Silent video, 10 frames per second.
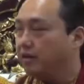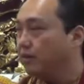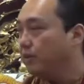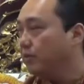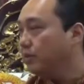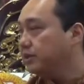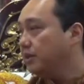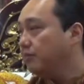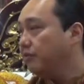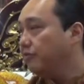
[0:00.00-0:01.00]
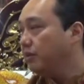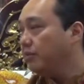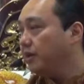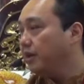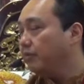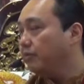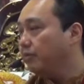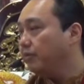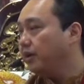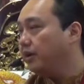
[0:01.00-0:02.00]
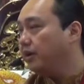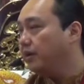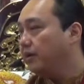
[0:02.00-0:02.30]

What was it before it became a brake?